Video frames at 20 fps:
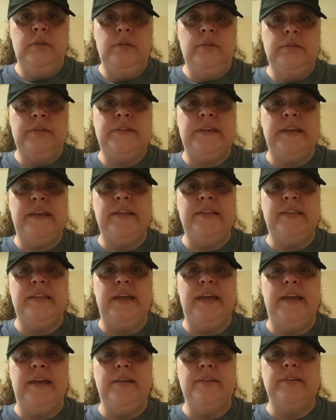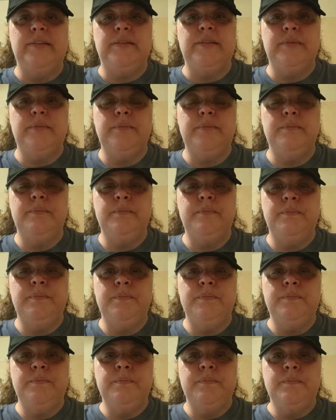seeing things
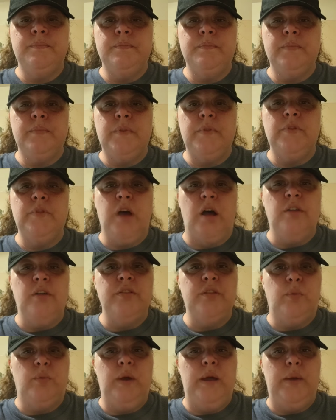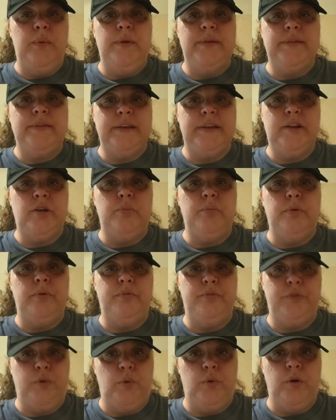not the way we've seen them
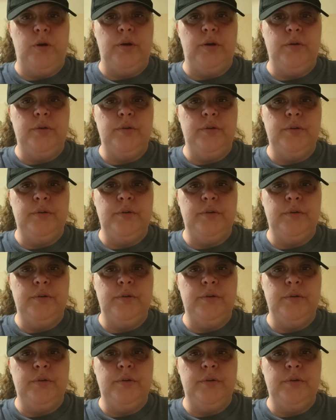before.